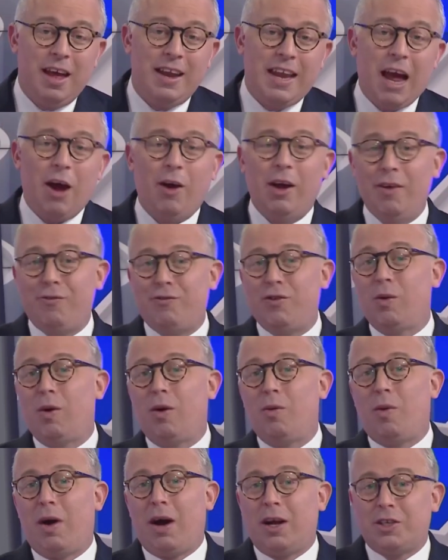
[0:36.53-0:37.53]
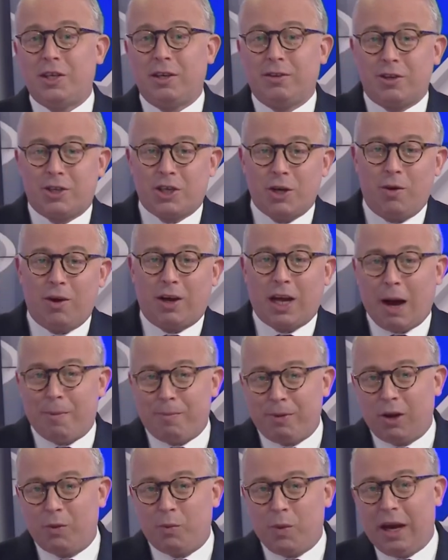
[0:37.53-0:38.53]
Now, if you were watching the show a
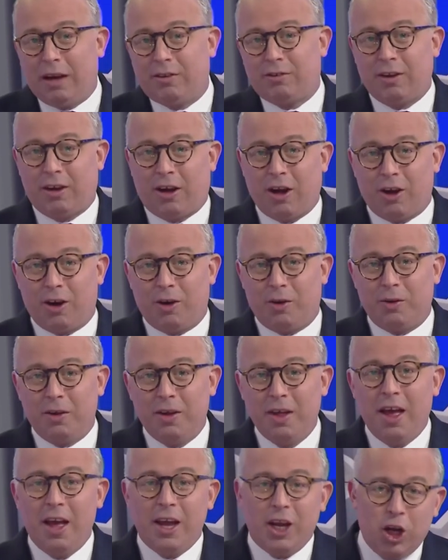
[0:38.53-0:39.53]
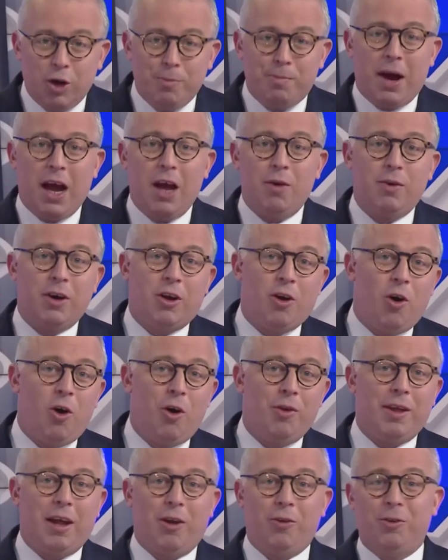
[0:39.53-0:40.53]
couple of weeks ago, you might
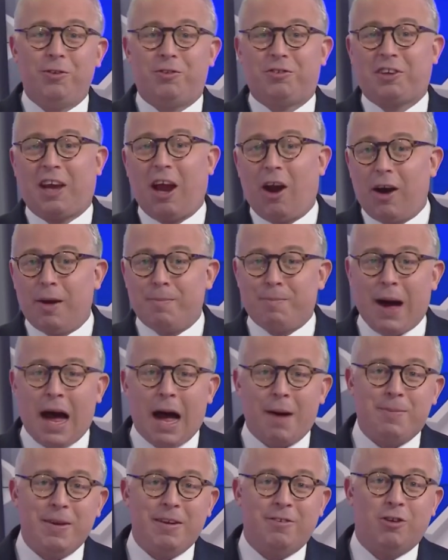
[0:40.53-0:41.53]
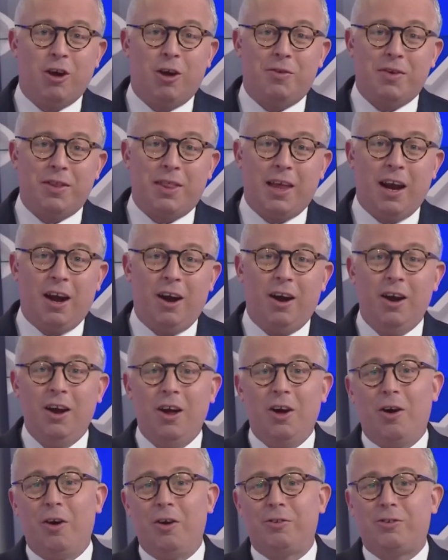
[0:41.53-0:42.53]
recall that old Scary Poppins over there,
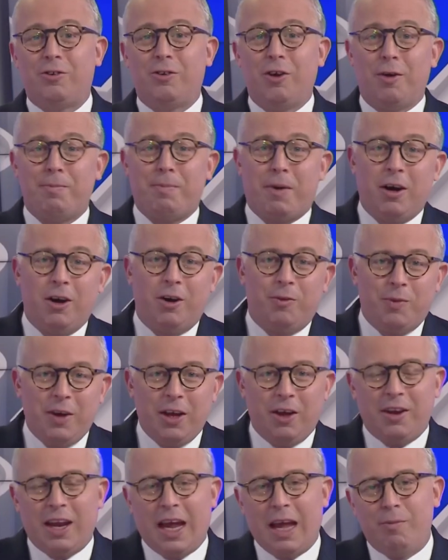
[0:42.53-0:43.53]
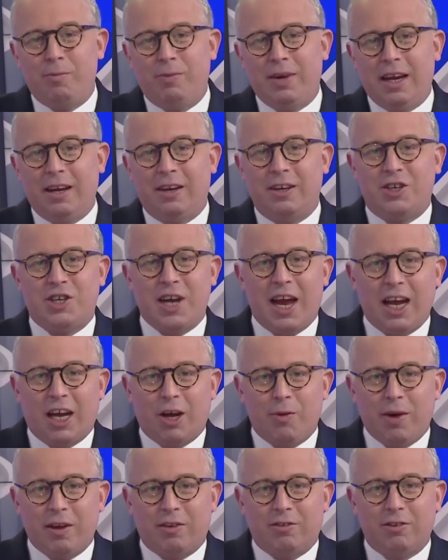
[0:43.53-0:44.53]
also known by her real name, Nina
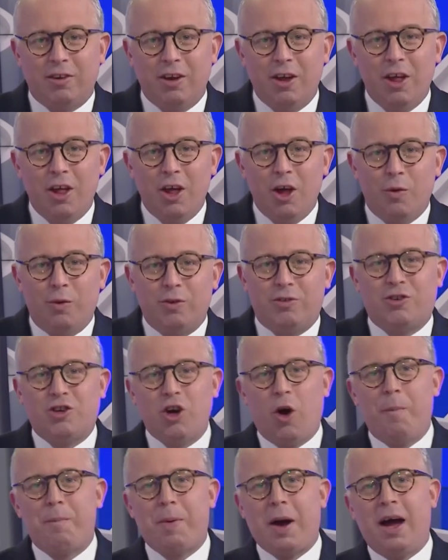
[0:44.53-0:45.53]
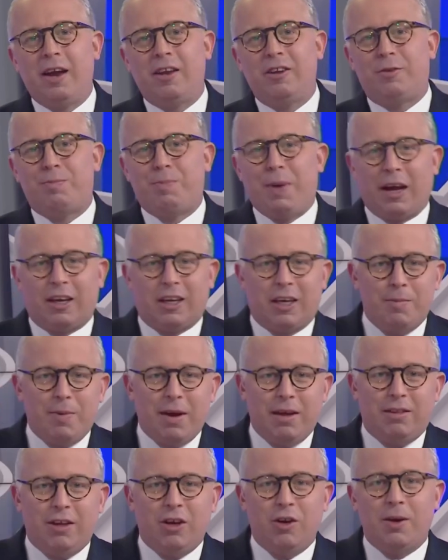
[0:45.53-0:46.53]
Jankowicz, was Joe Biden's pick to
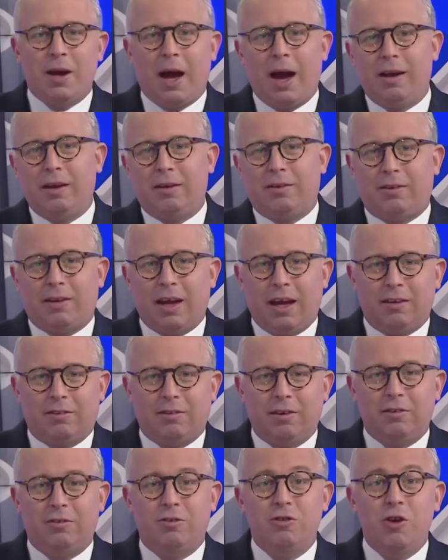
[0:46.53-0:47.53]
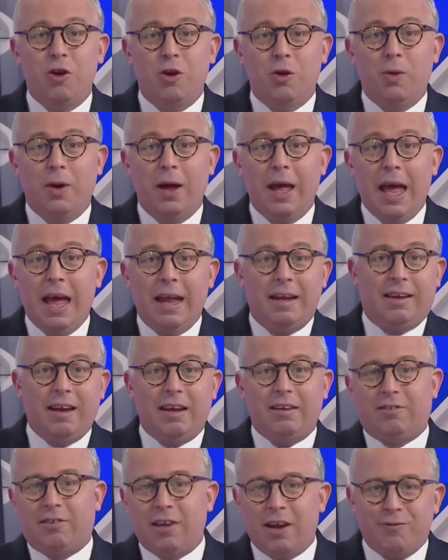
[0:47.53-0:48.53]
be the United States' new
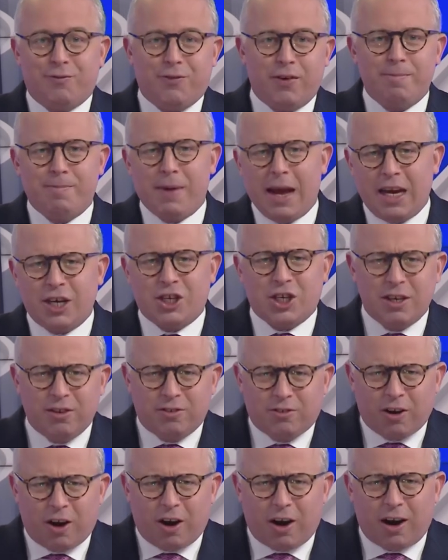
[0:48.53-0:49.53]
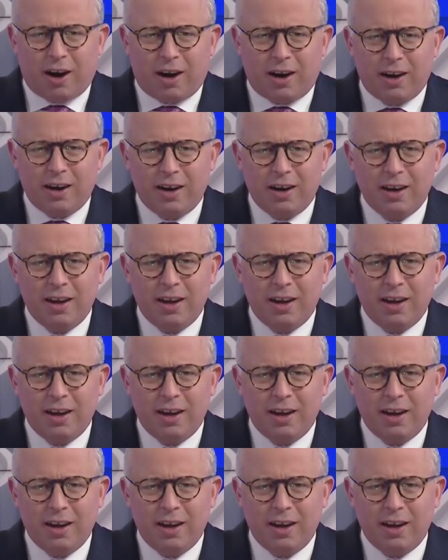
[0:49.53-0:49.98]
disinformation czar.